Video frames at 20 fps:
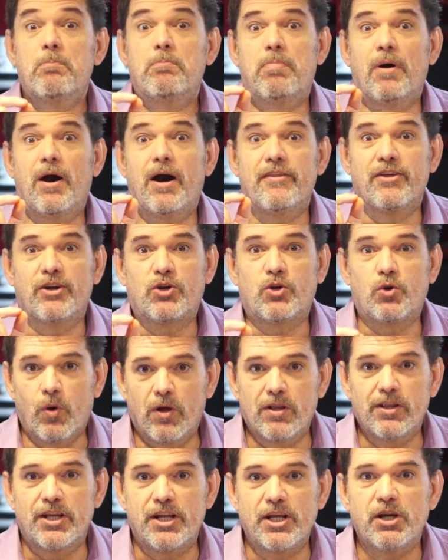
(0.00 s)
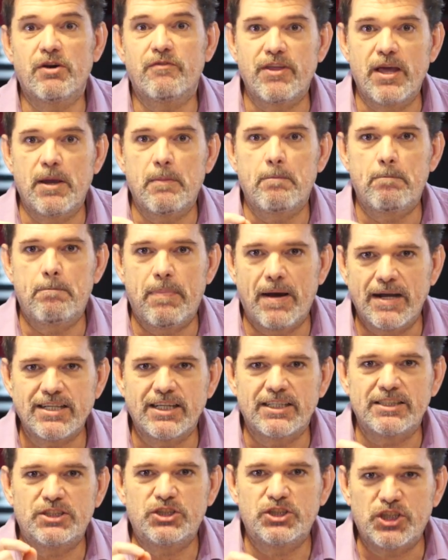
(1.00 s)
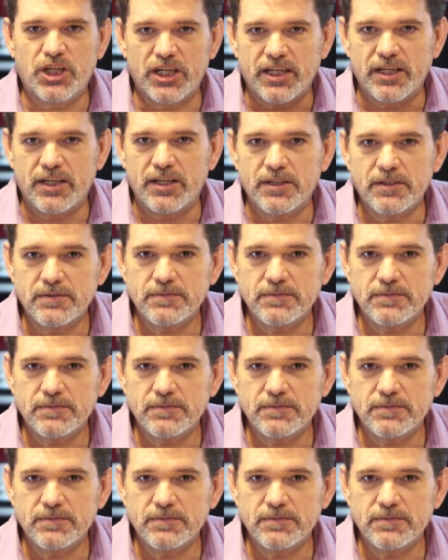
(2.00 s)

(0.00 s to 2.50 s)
by the quality of their butter chicken.